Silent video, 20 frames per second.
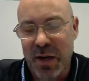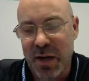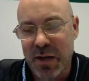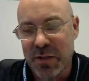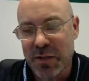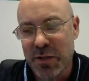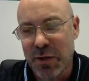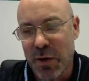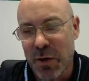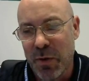
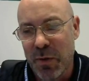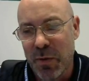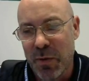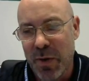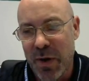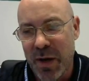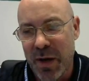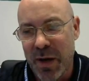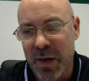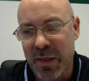
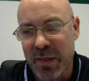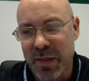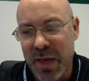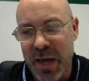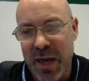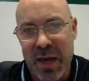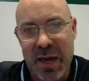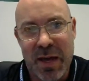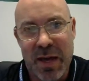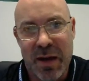So
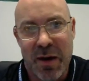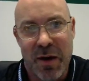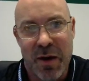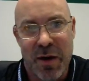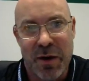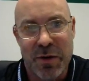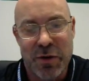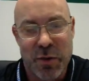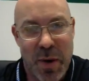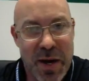they
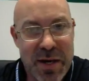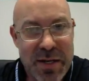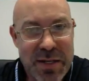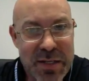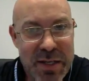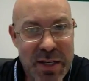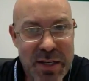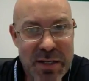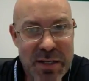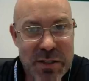are trying
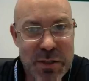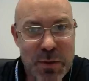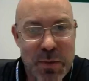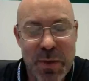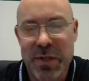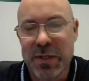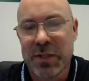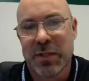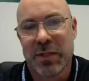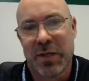to get it
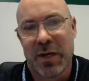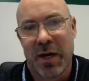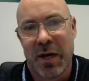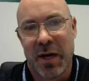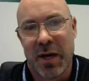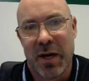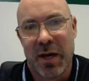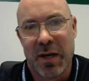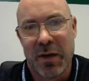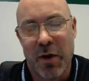to us,
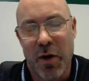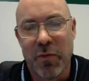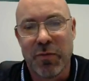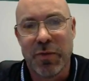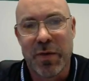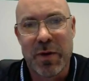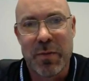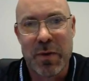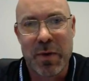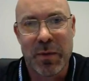and
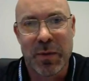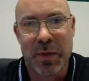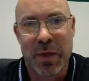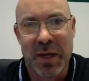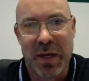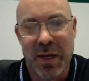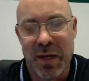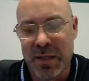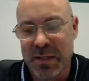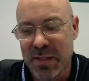hopefully we will
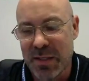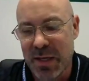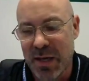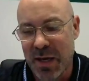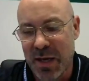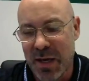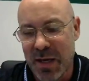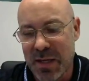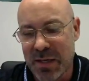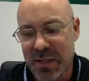get it
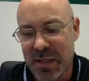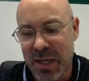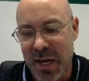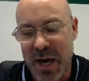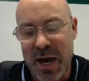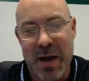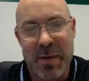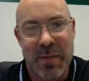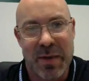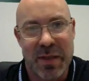in
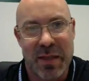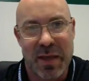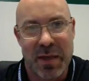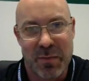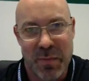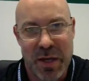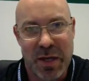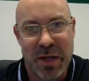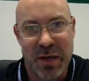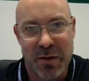time, and
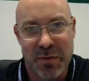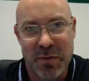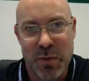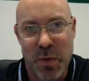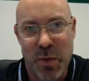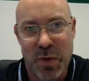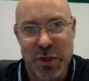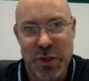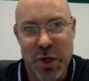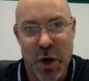then we can, of
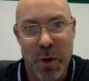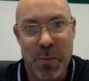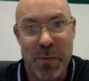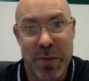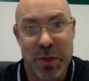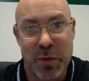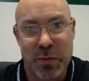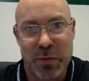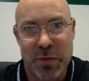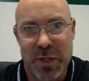course,
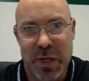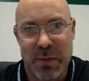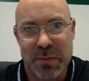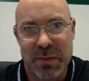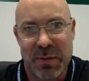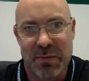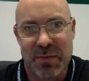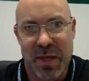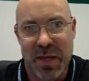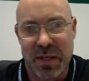open those
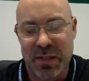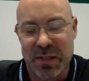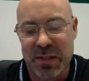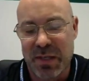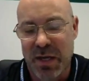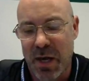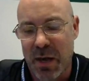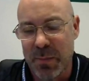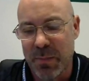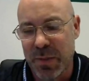types of things
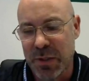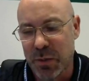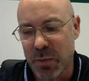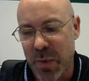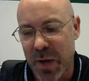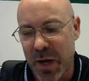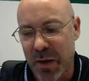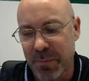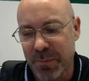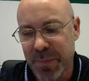up as
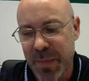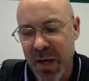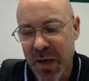well.